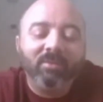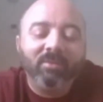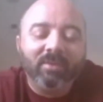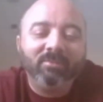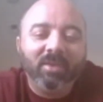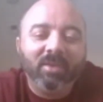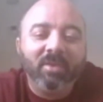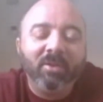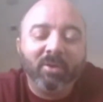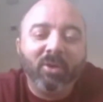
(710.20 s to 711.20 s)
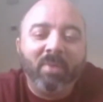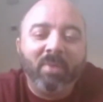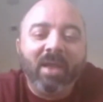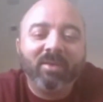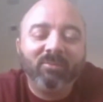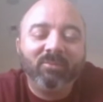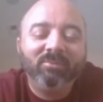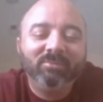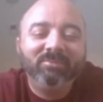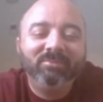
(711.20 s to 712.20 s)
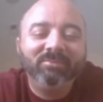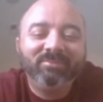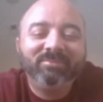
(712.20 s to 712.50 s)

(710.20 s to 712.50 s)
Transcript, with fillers: Windu cut his dad's head off. And